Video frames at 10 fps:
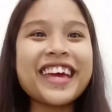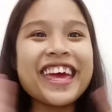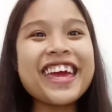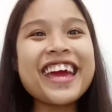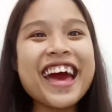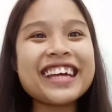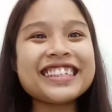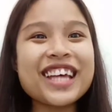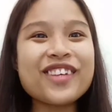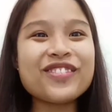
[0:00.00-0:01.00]
Hey
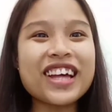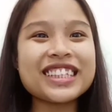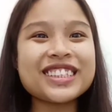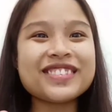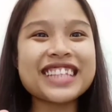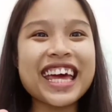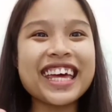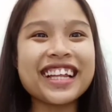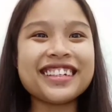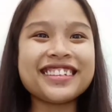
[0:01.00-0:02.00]
guys, I'm Franze.